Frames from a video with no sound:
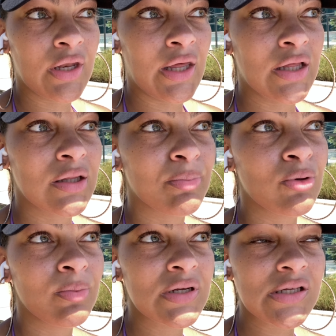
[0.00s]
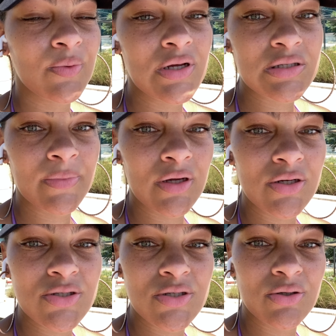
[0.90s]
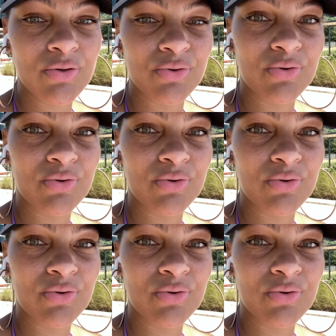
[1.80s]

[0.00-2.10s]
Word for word: lay at the pool. it's like, what else am I gonna do?